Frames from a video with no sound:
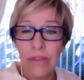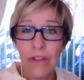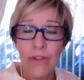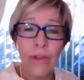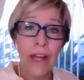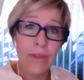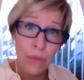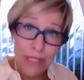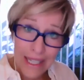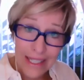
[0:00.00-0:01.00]
So that's where
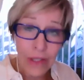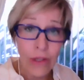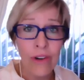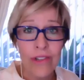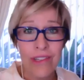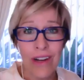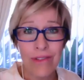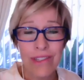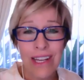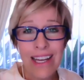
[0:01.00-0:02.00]
we take care of
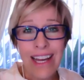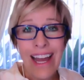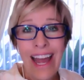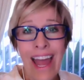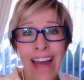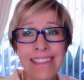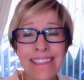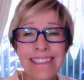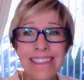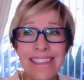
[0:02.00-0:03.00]
ourselves. And
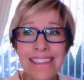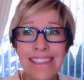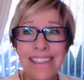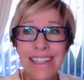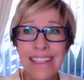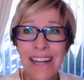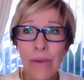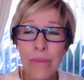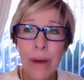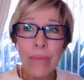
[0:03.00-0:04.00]
I
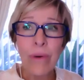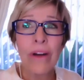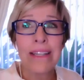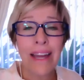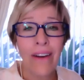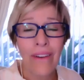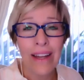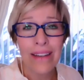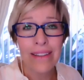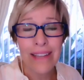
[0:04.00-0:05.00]
remember a
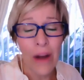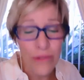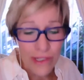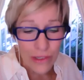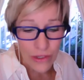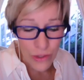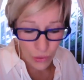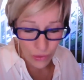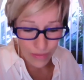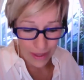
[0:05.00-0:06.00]
caring counselor
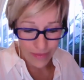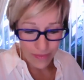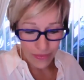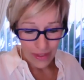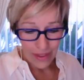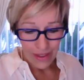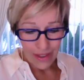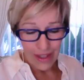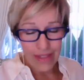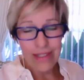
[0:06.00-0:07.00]
told me
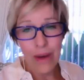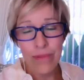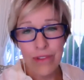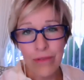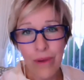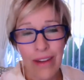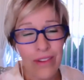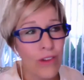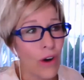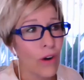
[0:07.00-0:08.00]
in the depths of my
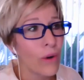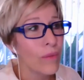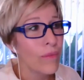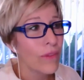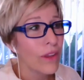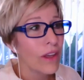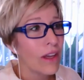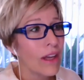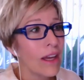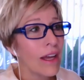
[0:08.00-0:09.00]
sorrow,
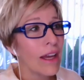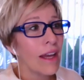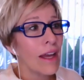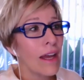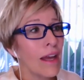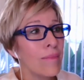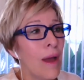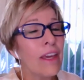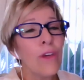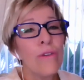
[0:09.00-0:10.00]

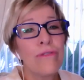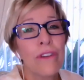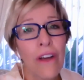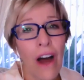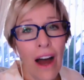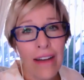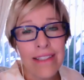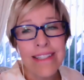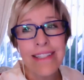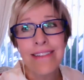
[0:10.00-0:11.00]
Peggy, you've got
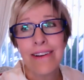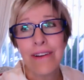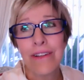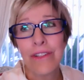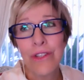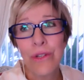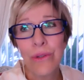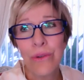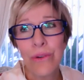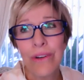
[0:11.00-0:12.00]
to
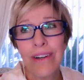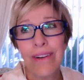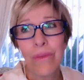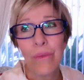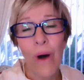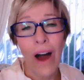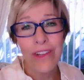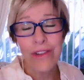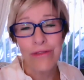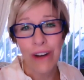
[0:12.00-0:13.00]

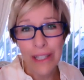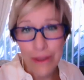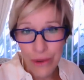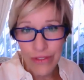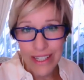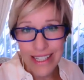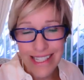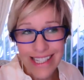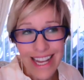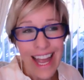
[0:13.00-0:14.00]
watch funny
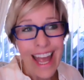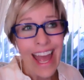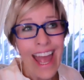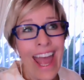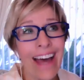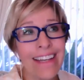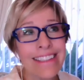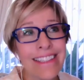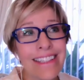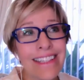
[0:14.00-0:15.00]
movies and